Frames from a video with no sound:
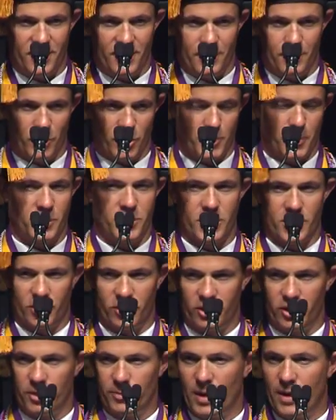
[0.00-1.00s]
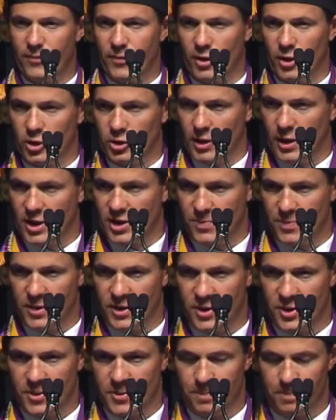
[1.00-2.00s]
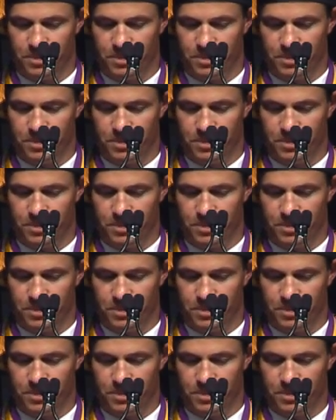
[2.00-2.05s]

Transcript: most particularly my fellow classmates.